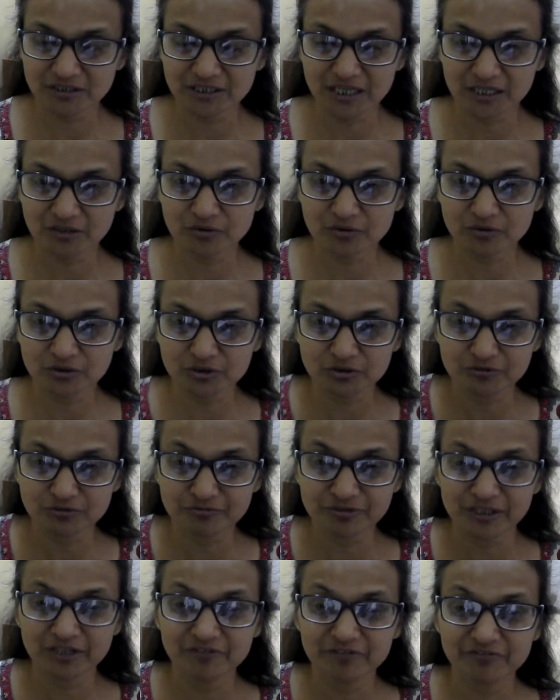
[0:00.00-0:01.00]
that good, you
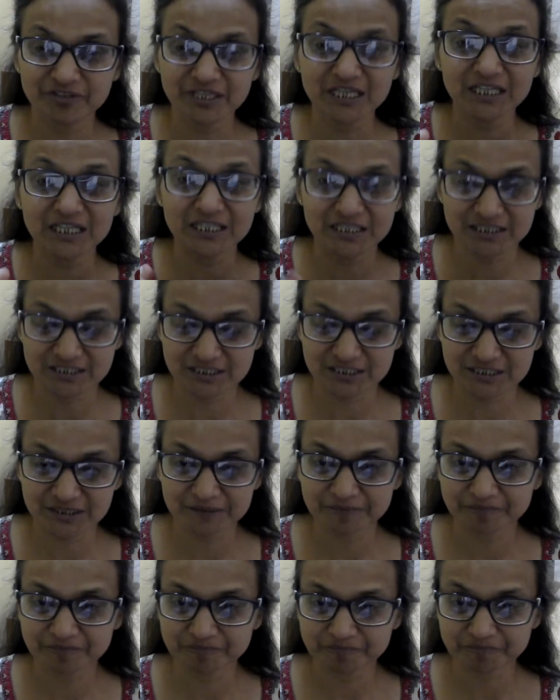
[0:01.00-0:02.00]
feel
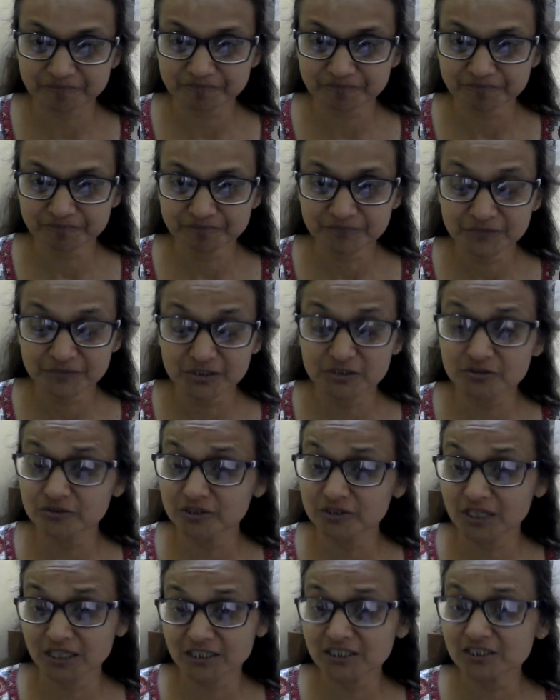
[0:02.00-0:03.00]
weakness. So
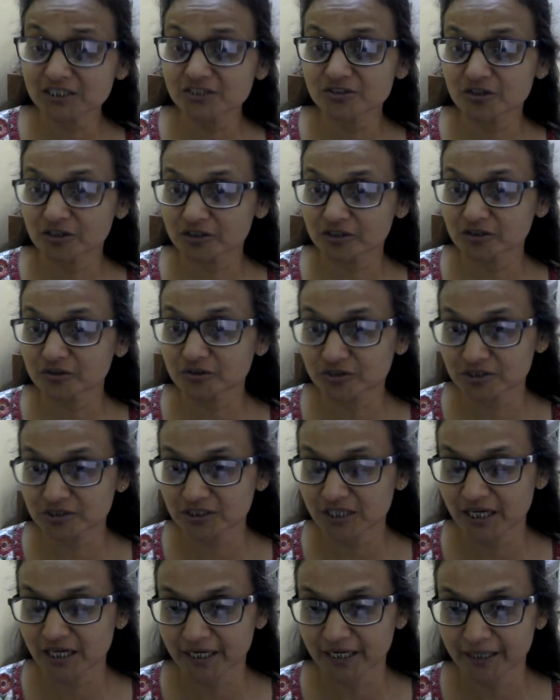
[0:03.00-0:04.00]
that is not a good
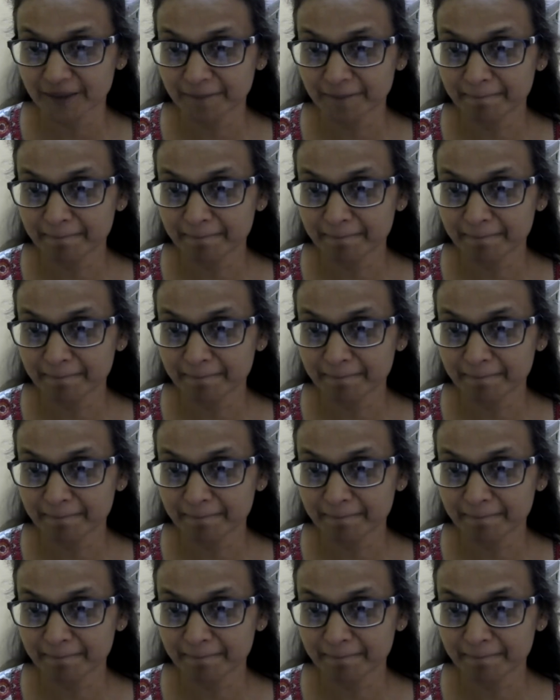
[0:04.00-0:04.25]
sign.